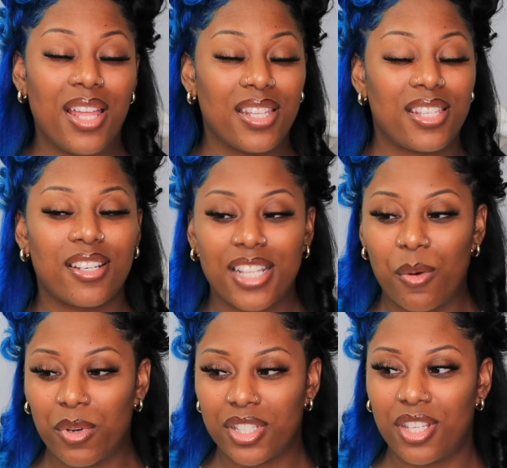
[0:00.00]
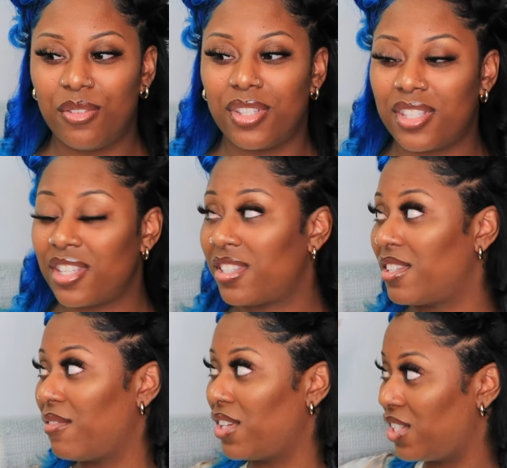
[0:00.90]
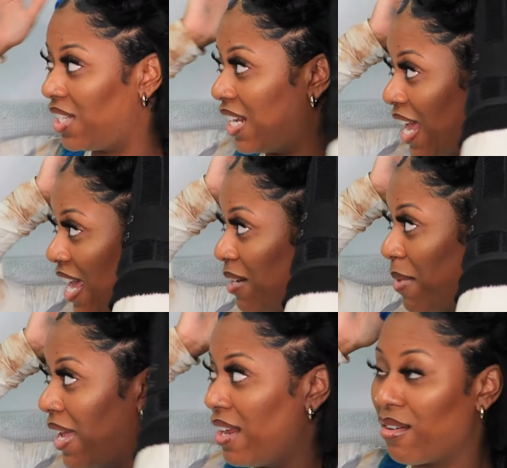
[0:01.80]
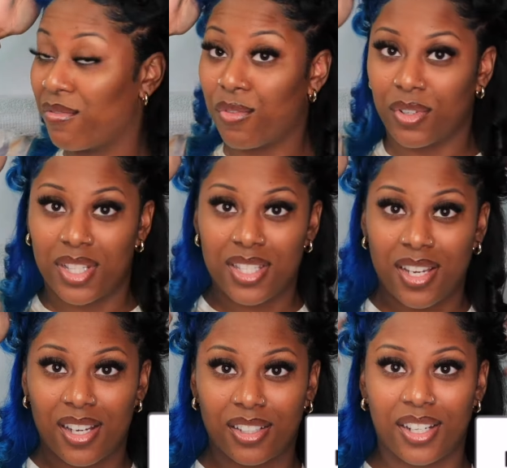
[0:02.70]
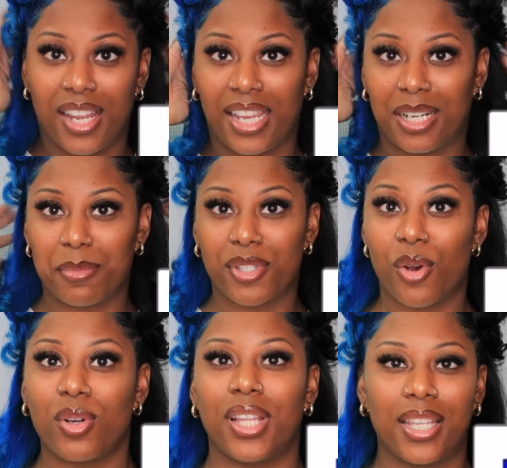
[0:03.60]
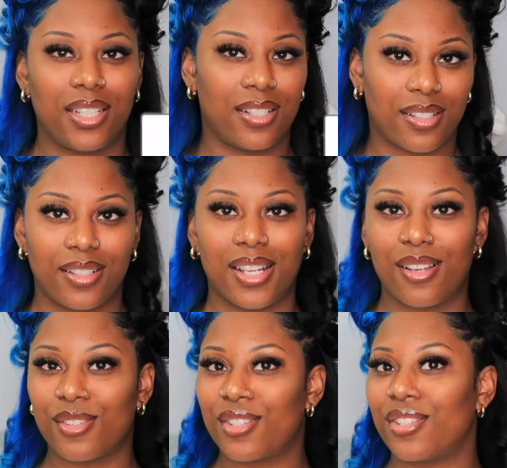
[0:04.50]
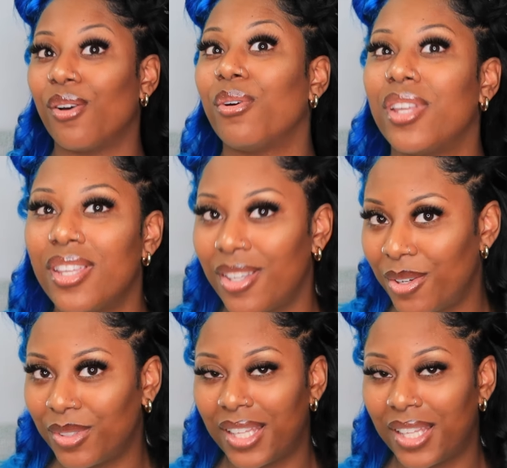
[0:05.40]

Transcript: This hairstyle was cute. This is the vision that I had in my hair for this color and I'm so glad that it turned out so cute.